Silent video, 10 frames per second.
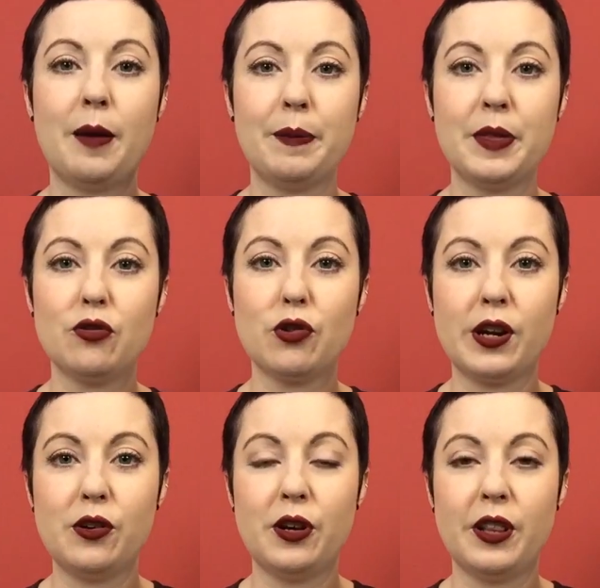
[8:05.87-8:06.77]
the
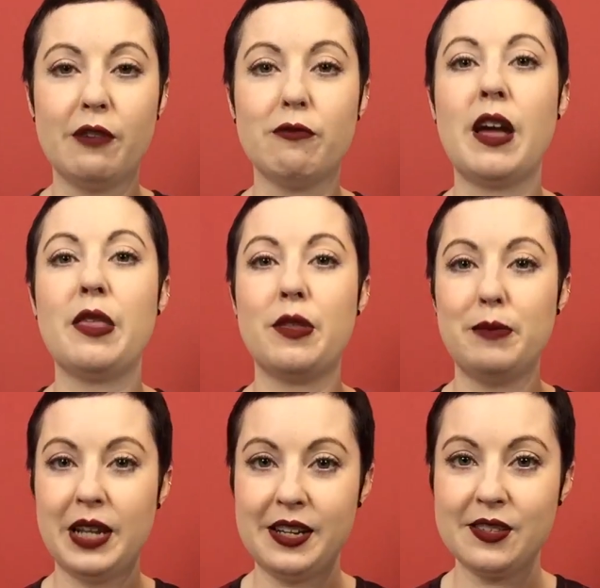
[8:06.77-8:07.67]
trunk on there rather than
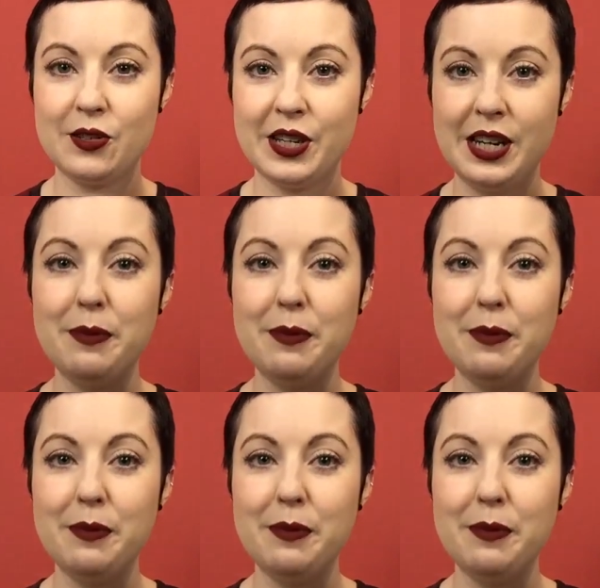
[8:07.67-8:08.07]
plain stockinette,